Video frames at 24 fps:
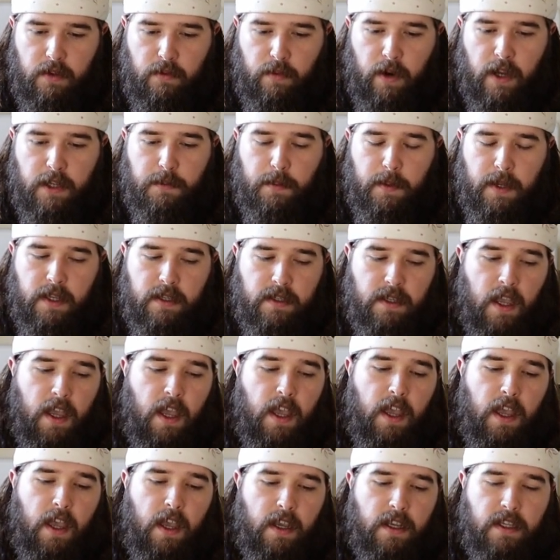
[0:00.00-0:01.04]
recipes.
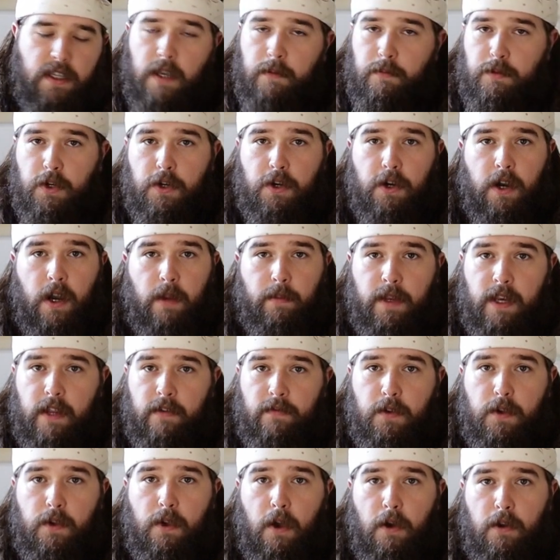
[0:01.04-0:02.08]
Because I'm sure,
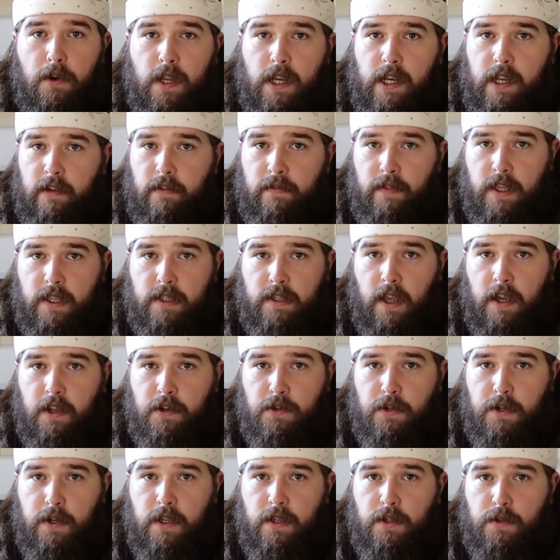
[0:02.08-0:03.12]
if you go to any of these
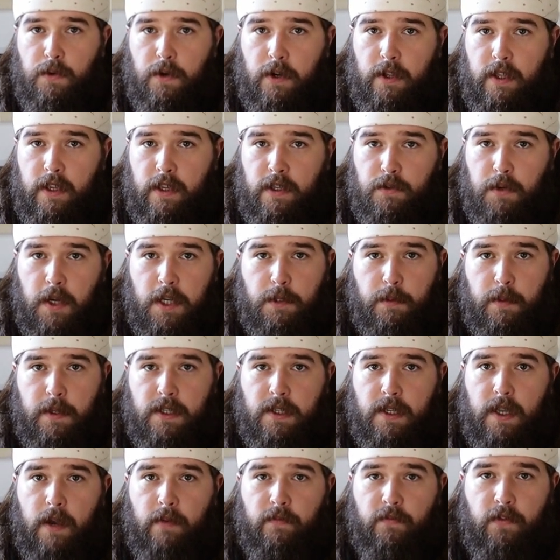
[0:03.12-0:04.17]
countries where these
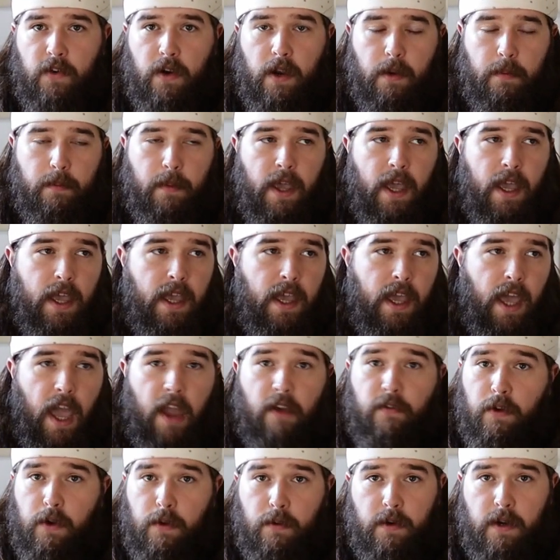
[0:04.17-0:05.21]
recipes come from,
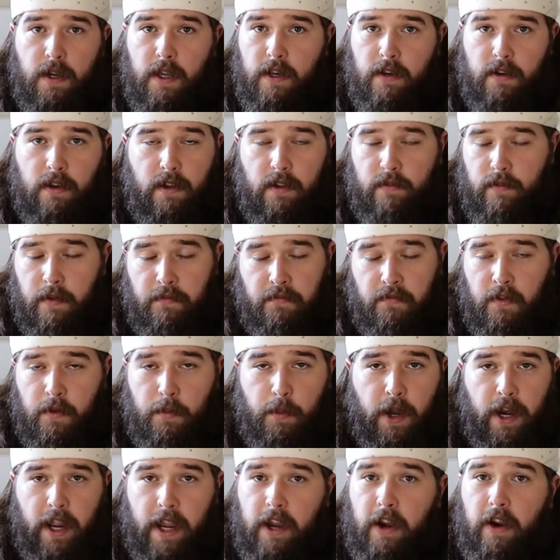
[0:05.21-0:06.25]
everyone,
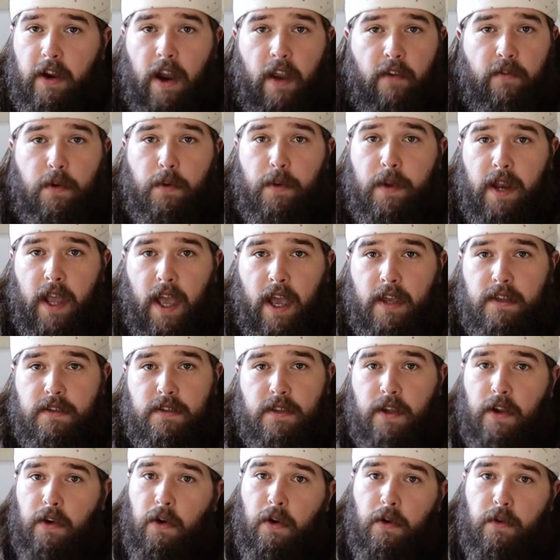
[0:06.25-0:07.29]
from what I hear, everyone
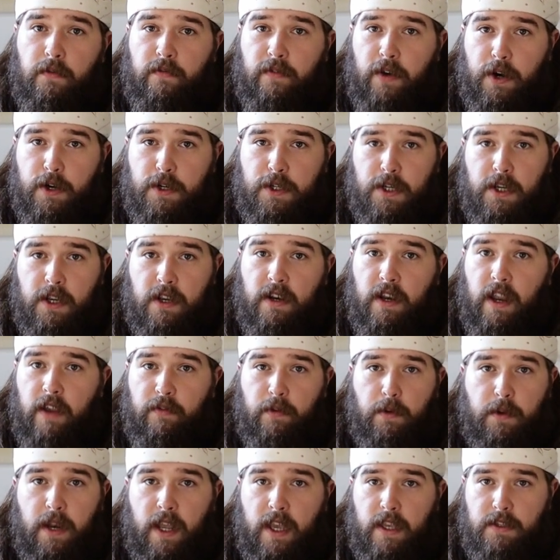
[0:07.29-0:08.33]
has their own version,
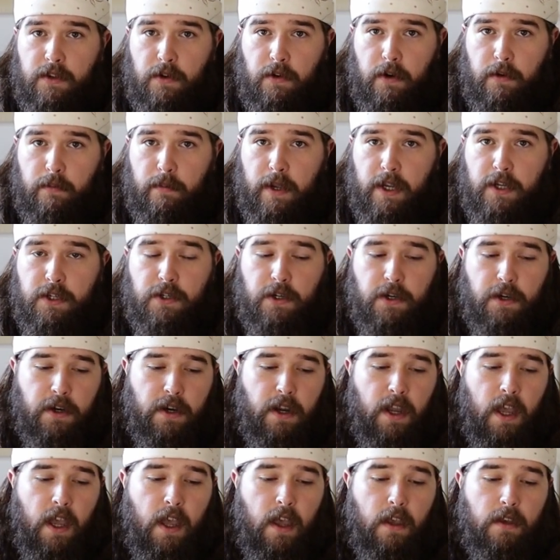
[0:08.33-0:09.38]
everyone has their own
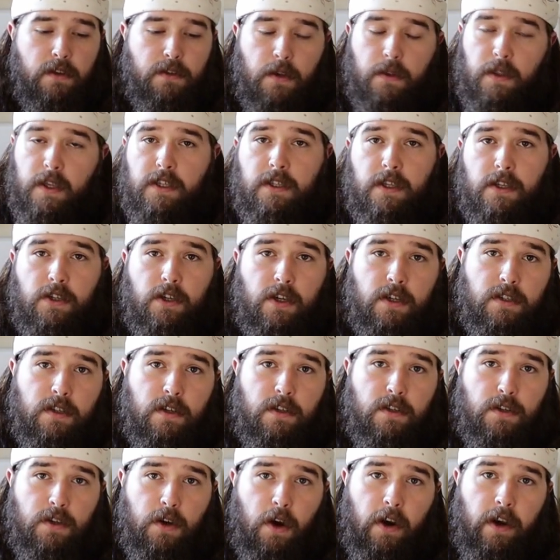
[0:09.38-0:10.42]
mixture. So this is just
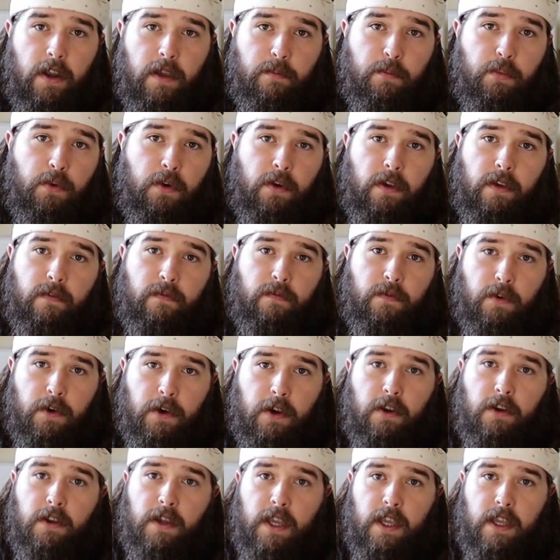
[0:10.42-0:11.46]
a starting point for
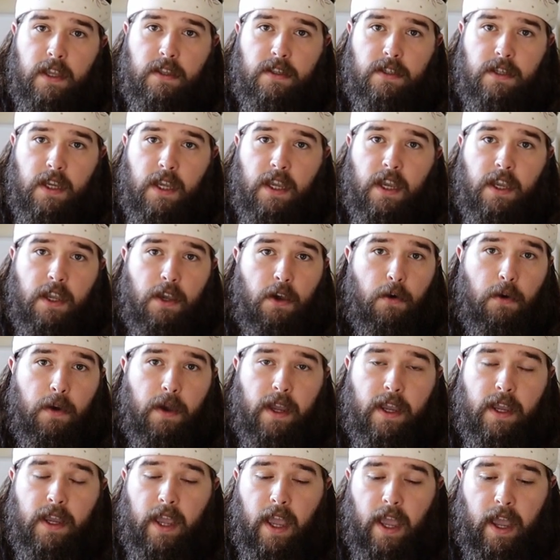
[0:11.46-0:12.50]
you to get
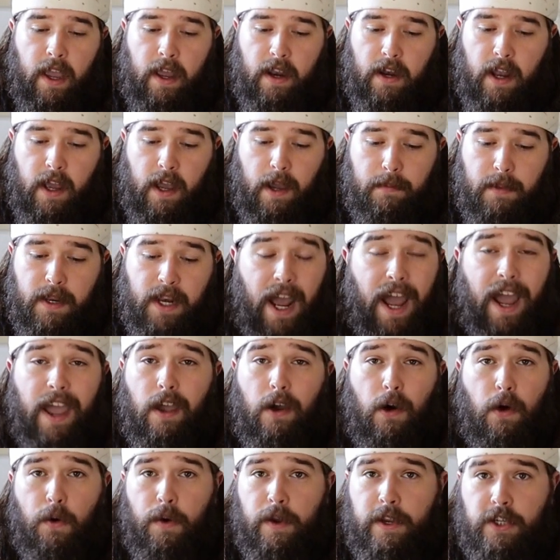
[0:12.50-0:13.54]
going. And
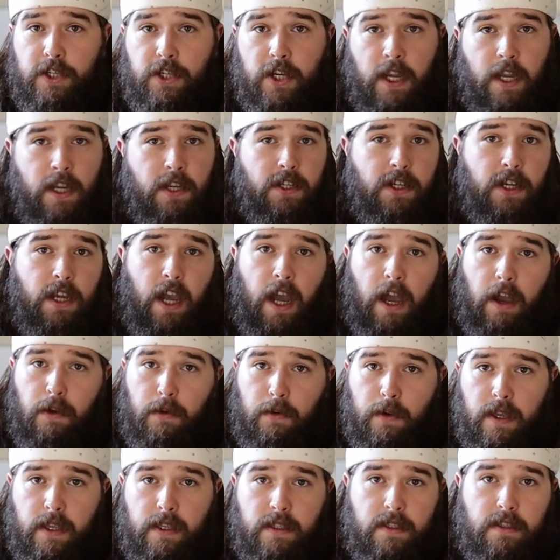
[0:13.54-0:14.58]
I always change it, I
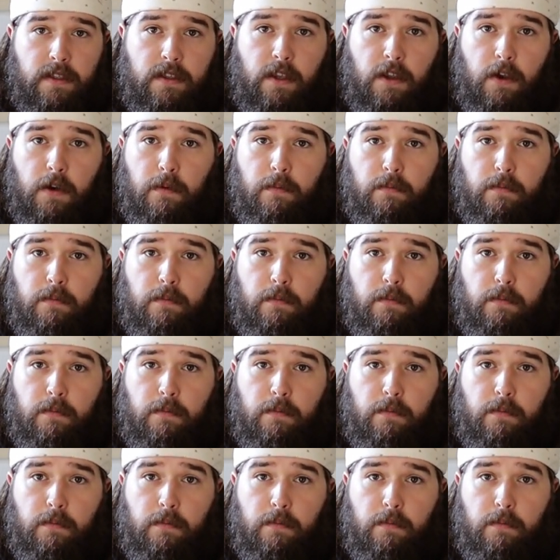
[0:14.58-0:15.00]
always,